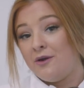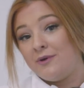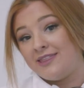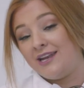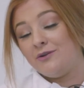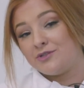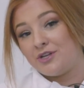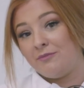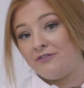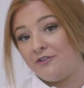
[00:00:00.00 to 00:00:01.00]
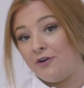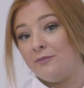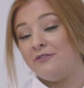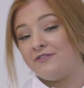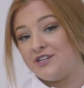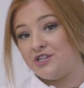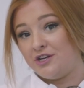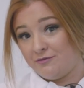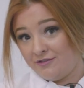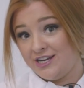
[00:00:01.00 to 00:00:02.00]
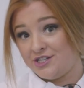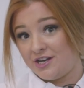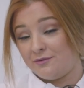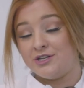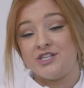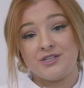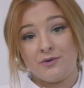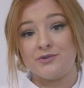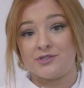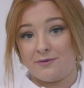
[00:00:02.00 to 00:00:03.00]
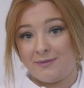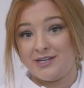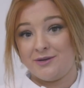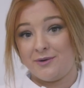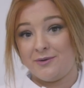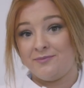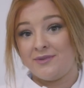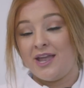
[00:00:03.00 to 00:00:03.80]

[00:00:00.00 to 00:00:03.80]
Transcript: We then also perform fish enumeration, which is also manual,